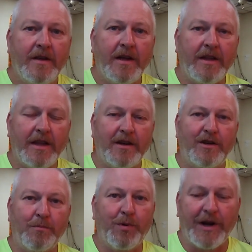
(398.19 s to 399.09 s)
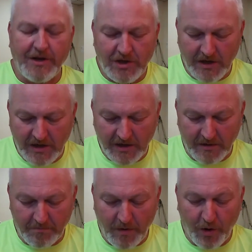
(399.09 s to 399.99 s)
and then to preach it
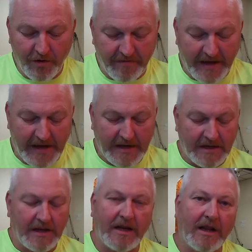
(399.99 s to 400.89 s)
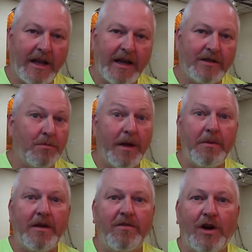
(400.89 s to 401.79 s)
and motivate and enlist,
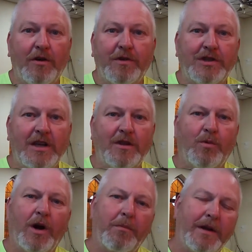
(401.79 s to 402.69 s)
maybe even oversee the work.